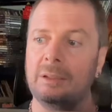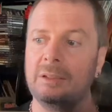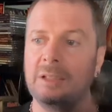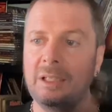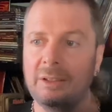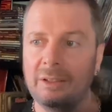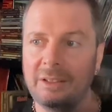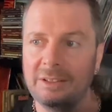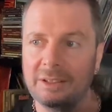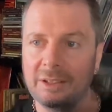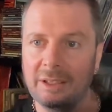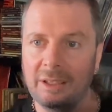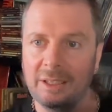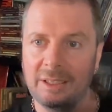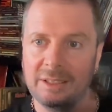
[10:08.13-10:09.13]
Yeah, these
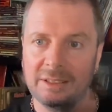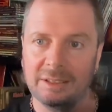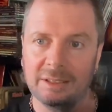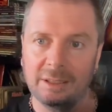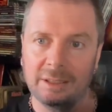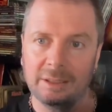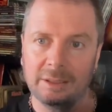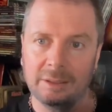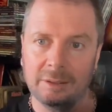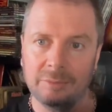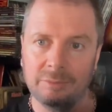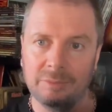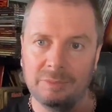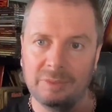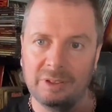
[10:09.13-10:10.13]
guys,
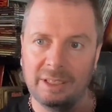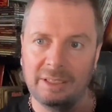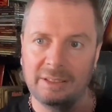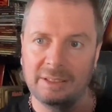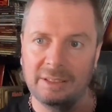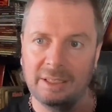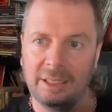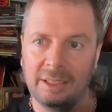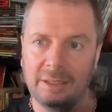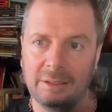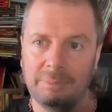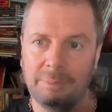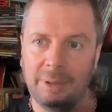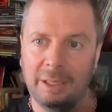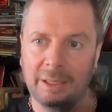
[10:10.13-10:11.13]
um, they started
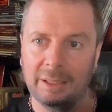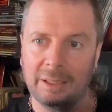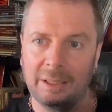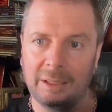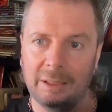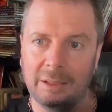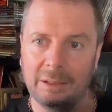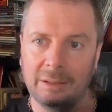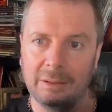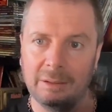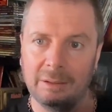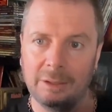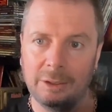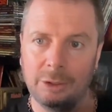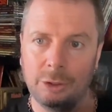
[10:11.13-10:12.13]
back in
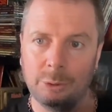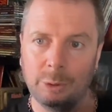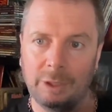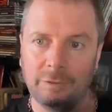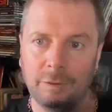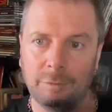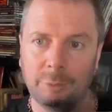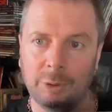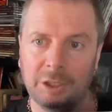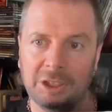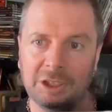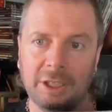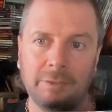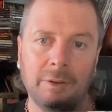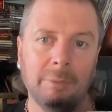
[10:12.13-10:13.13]
the new wave of British
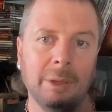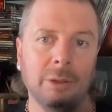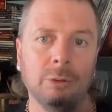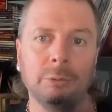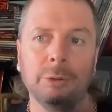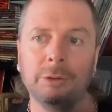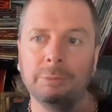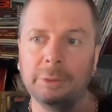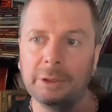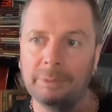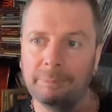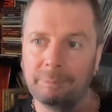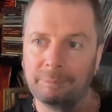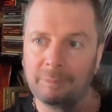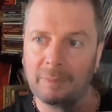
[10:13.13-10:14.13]
heavy metal movement,
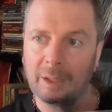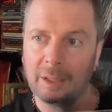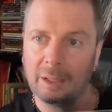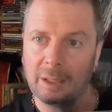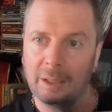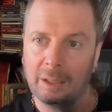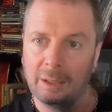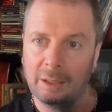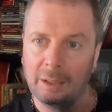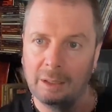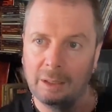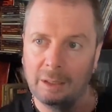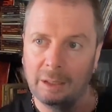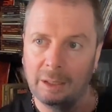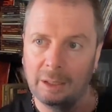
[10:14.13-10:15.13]

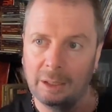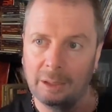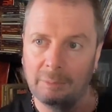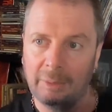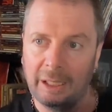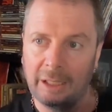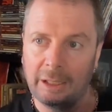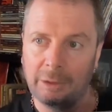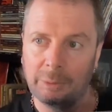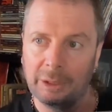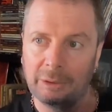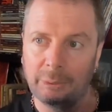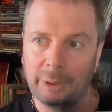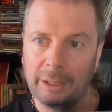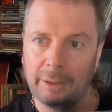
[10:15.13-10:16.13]
um,
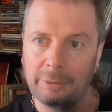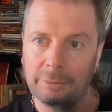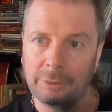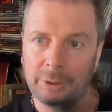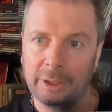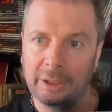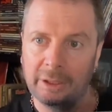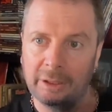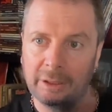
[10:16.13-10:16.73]
81 to 83.